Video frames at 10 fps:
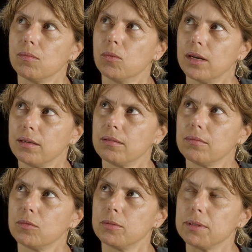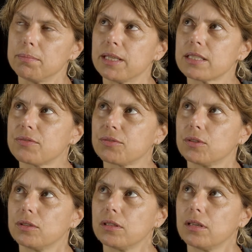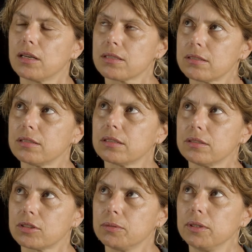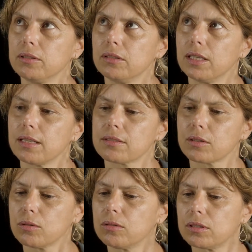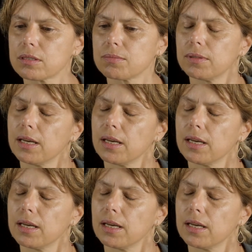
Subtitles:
what would be best for us to contribute as a course,